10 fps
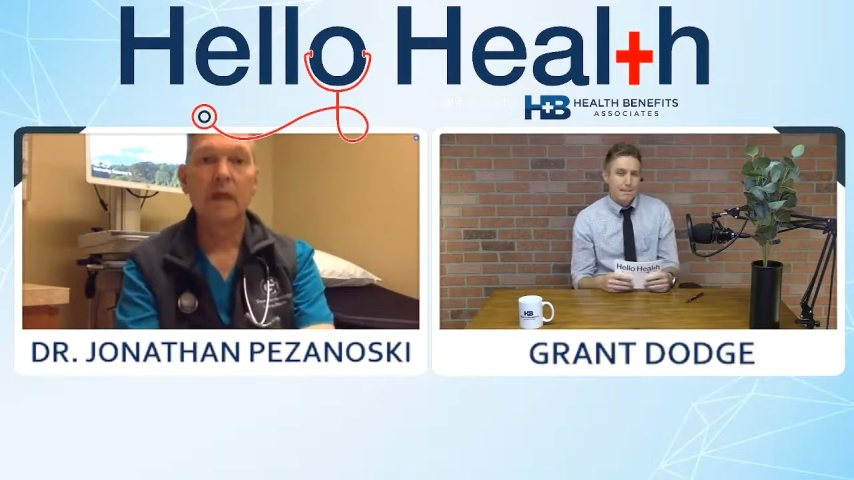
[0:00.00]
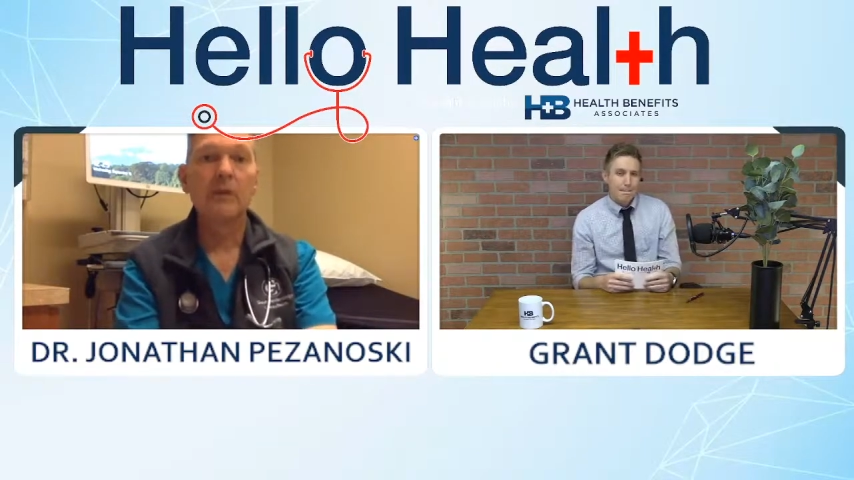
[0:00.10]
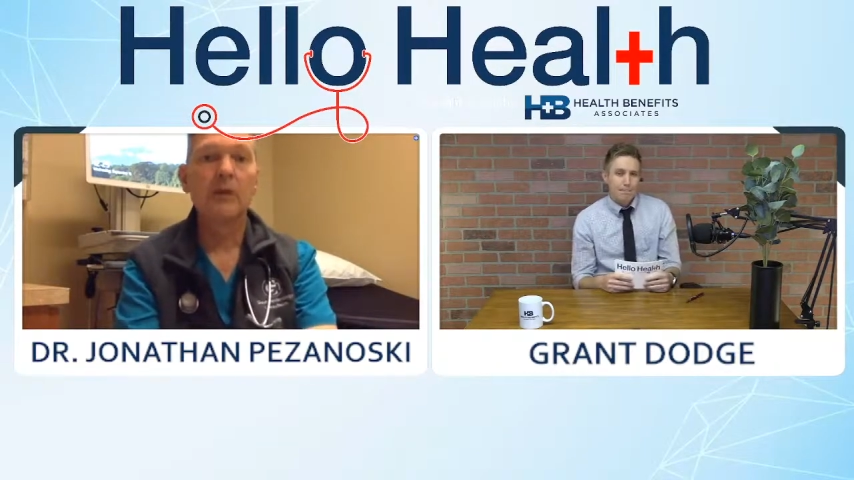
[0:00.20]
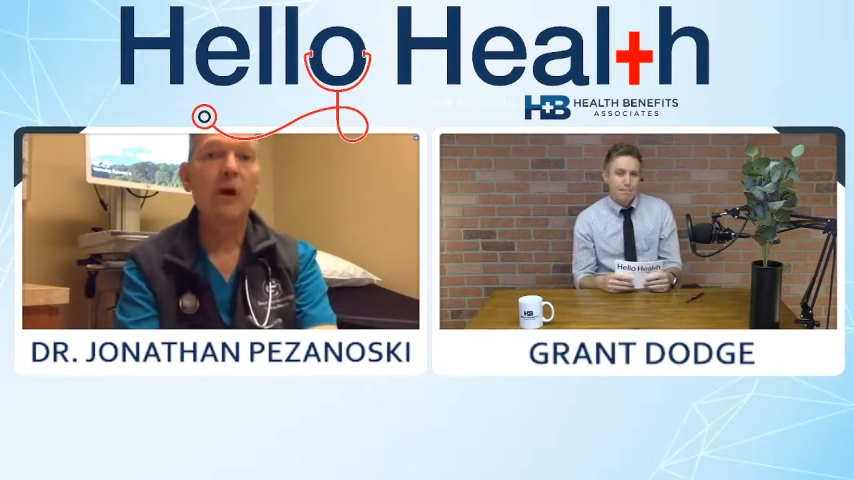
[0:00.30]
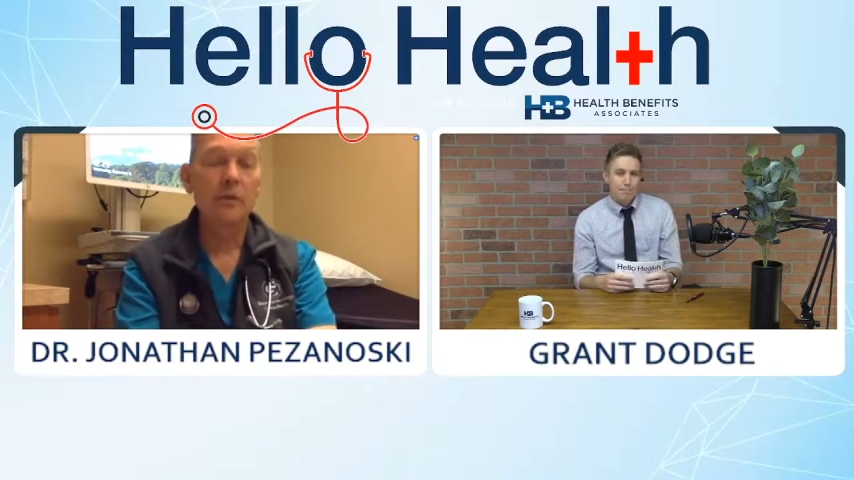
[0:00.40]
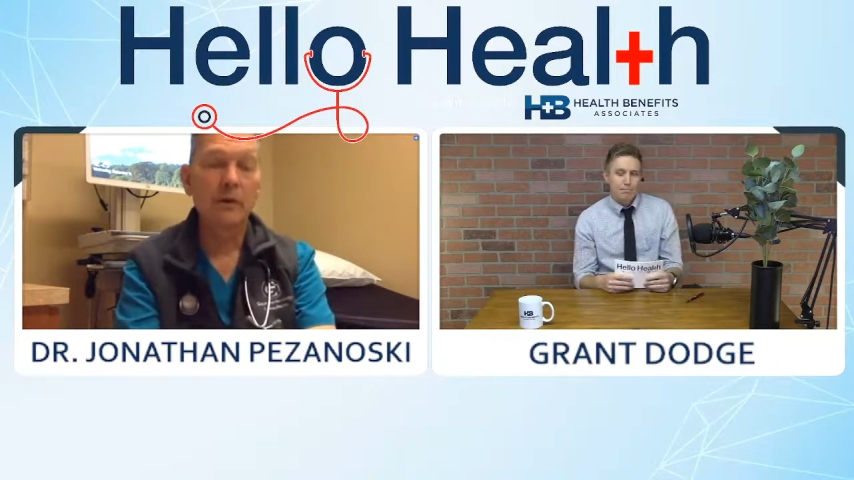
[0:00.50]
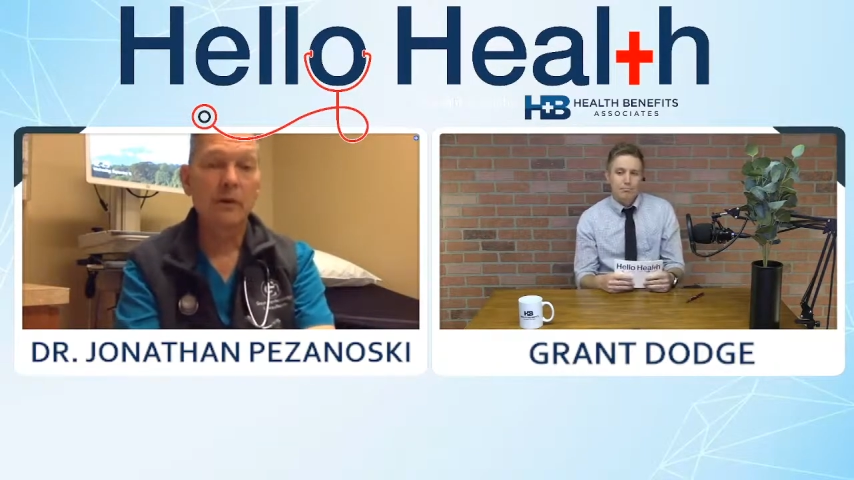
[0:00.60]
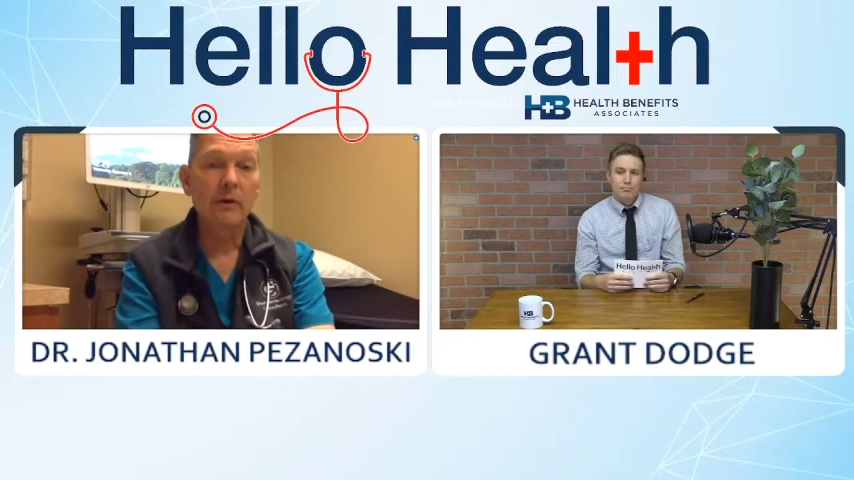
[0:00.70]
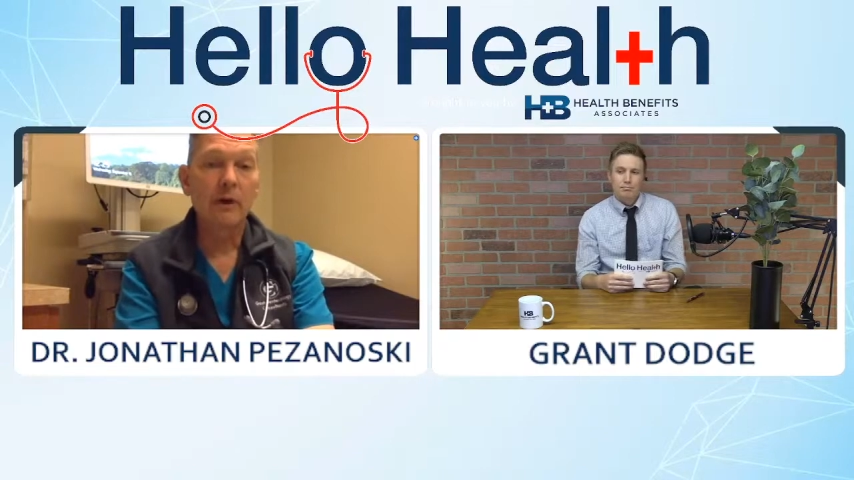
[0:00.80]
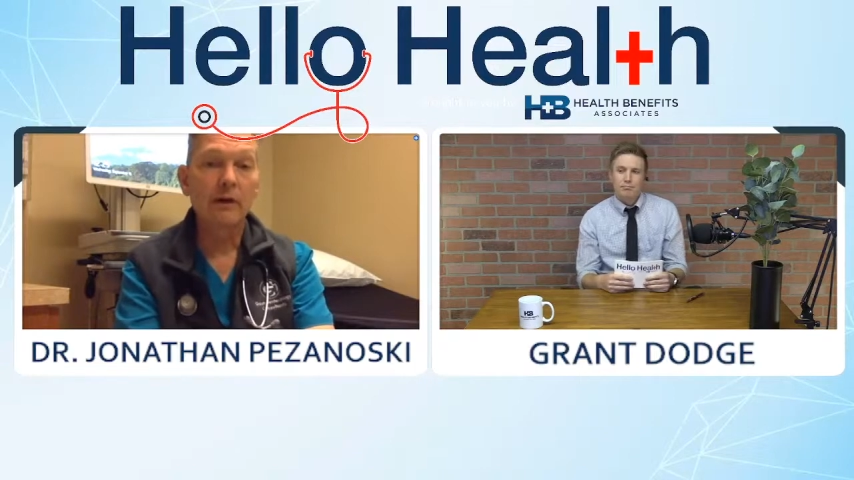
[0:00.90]
No,
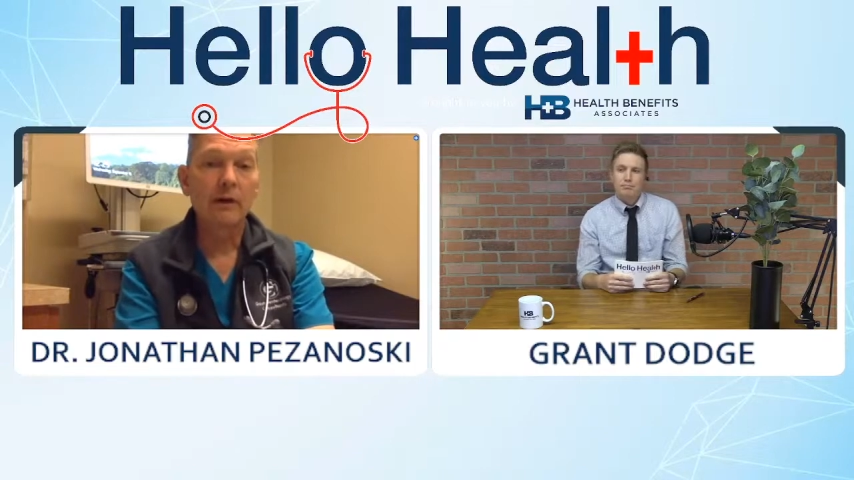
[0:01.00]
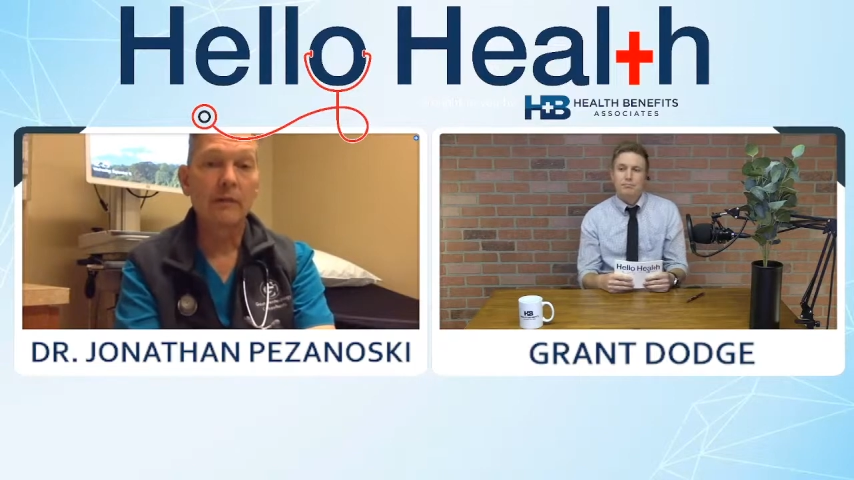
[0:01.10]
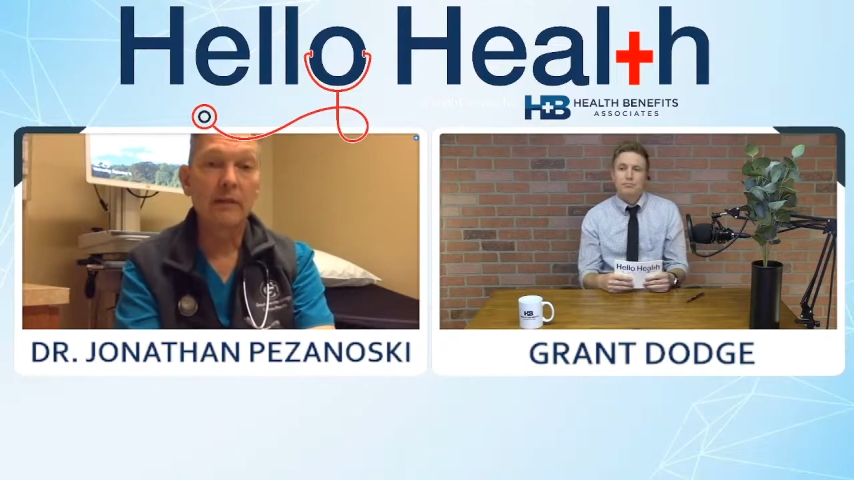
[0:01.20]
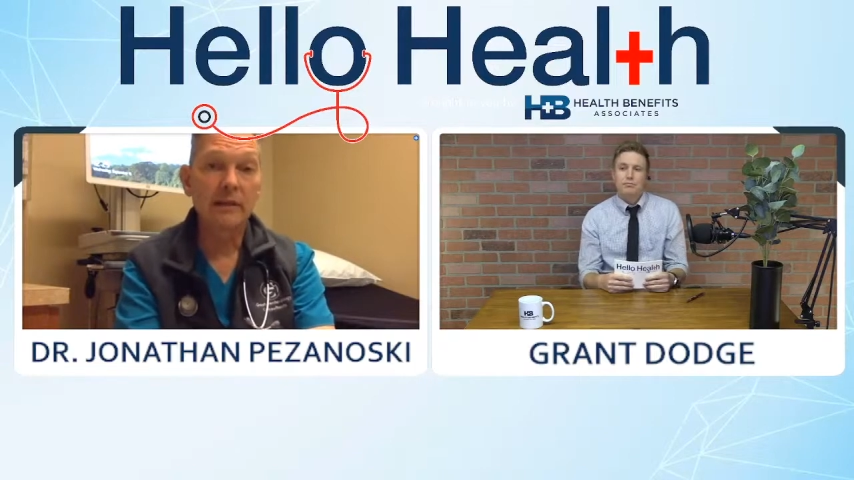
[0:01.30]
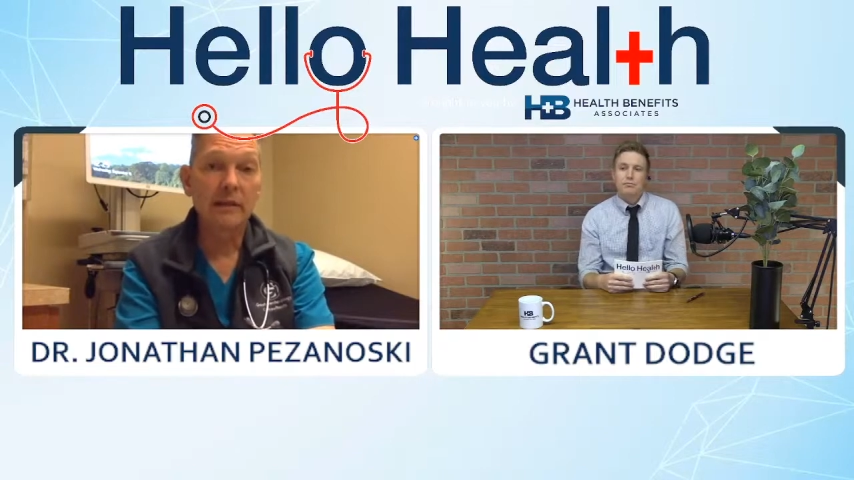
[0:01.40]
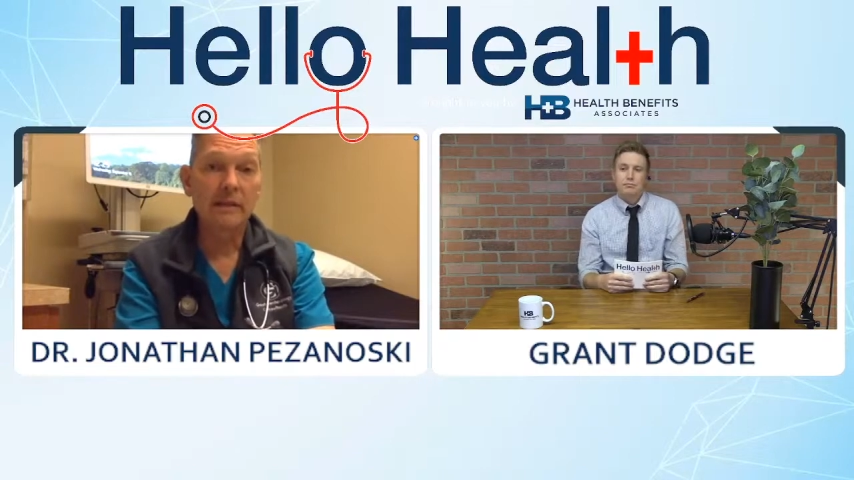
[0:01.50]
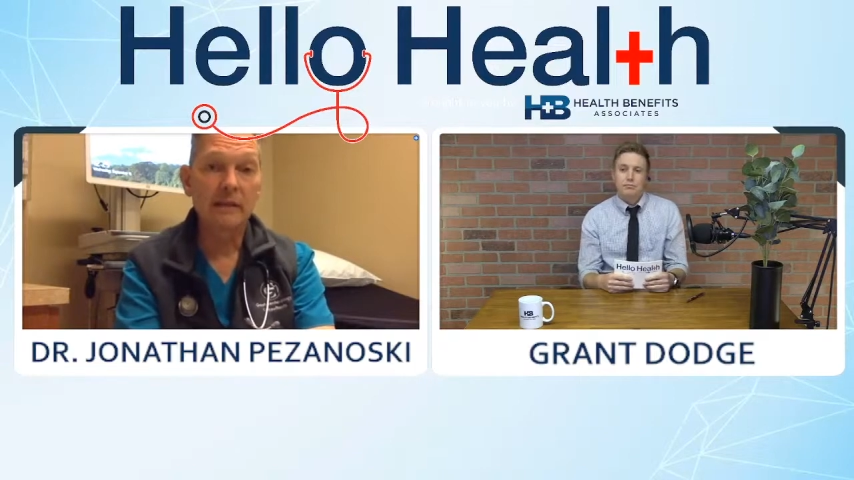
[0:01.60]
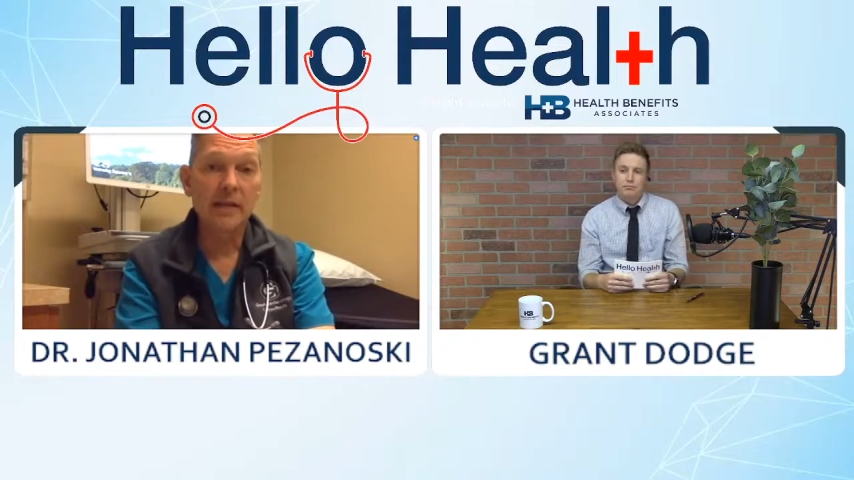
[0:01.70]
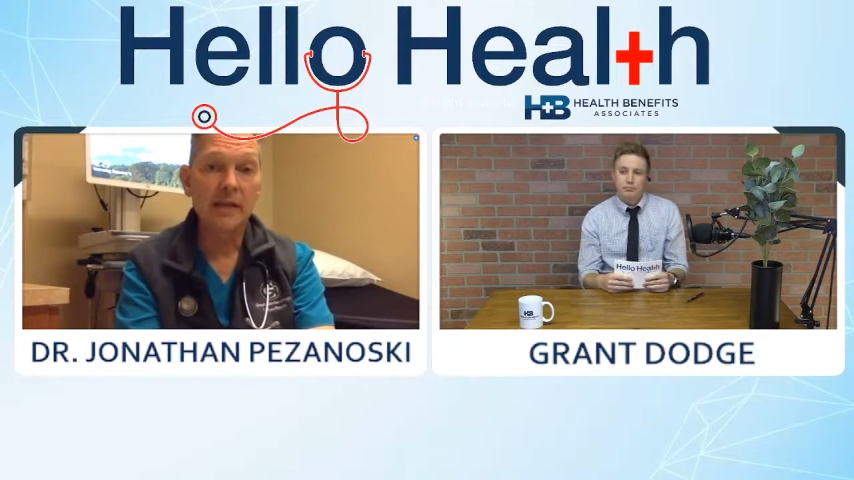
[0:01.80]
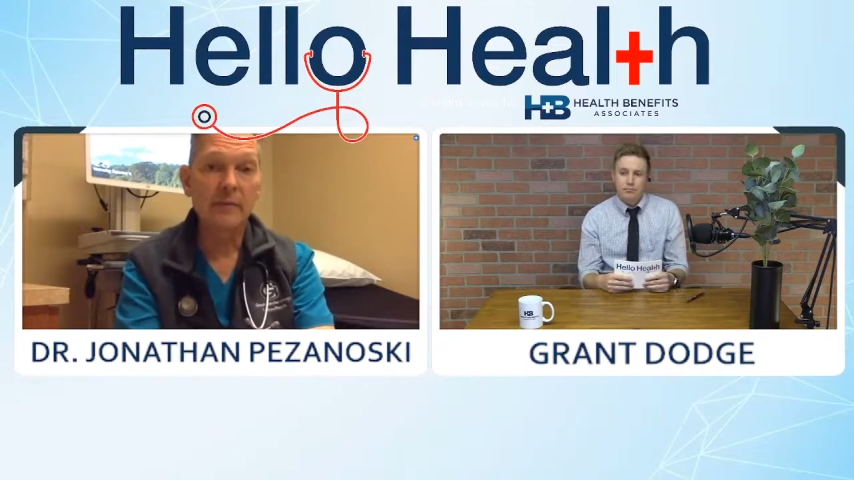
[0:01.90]
you are completely
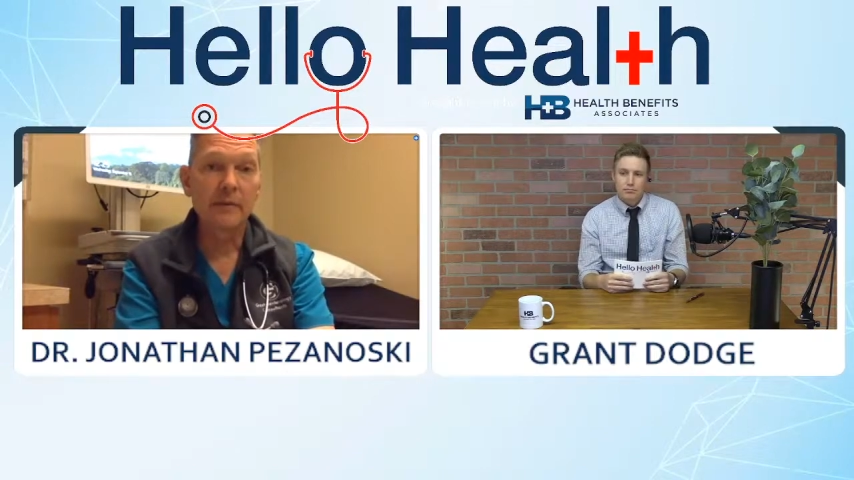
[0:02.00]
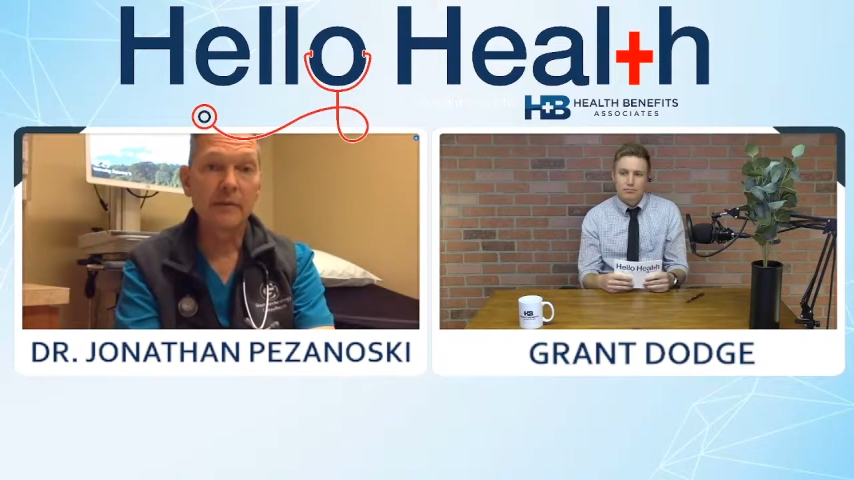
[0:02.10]
asleep.